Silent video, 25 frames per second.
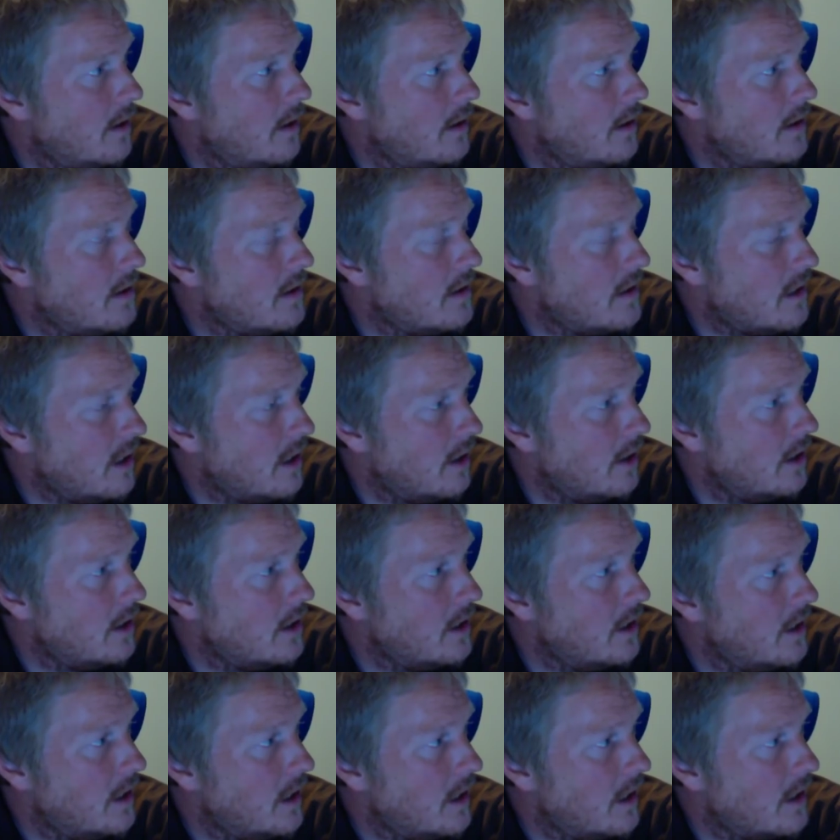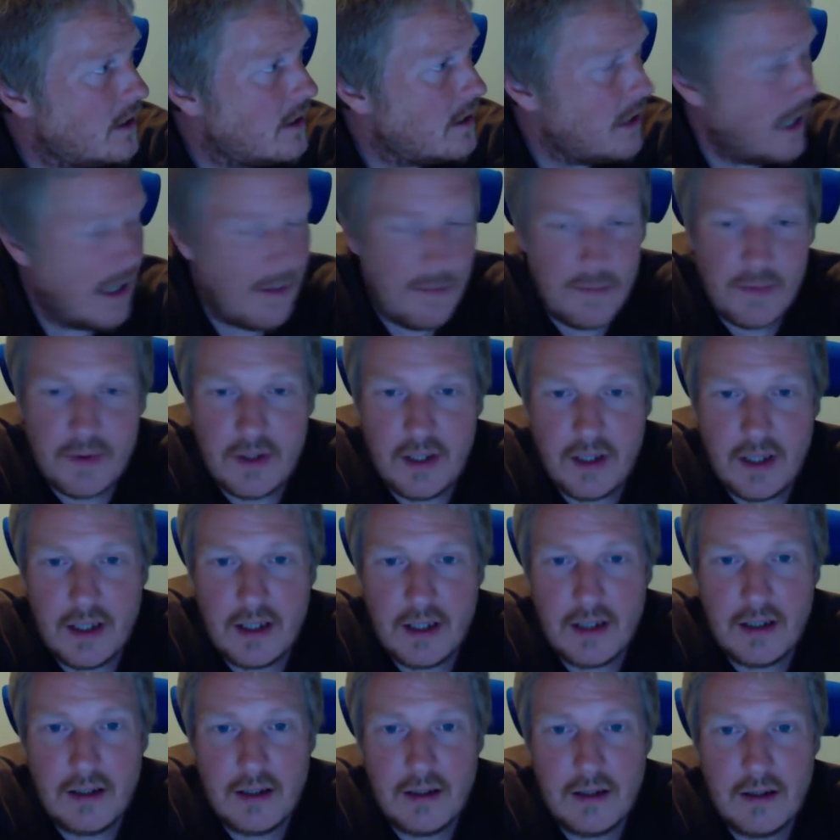started
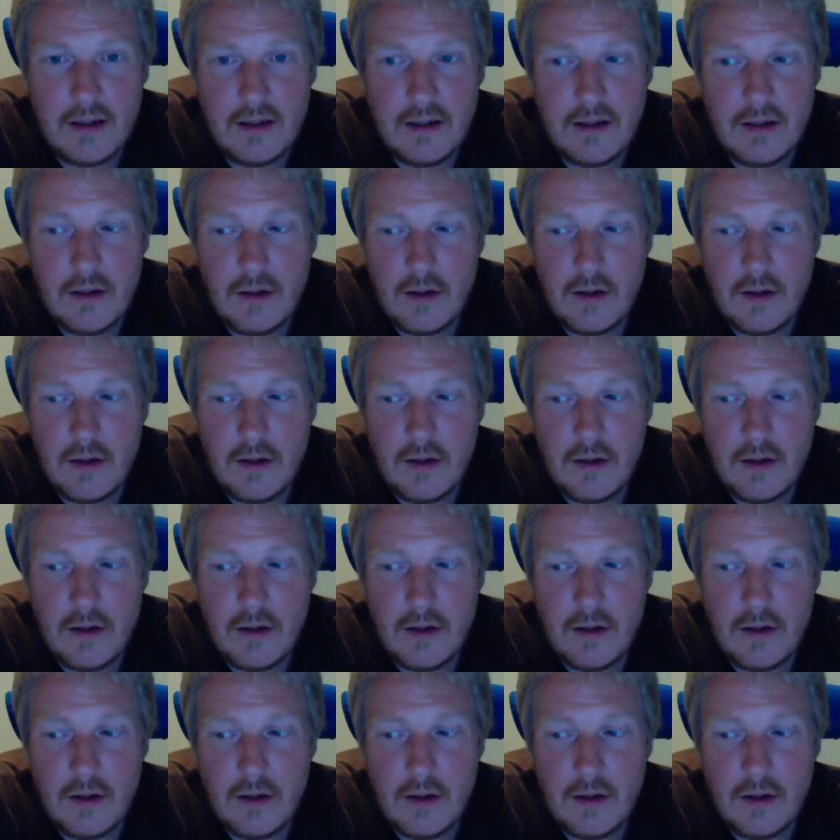accepting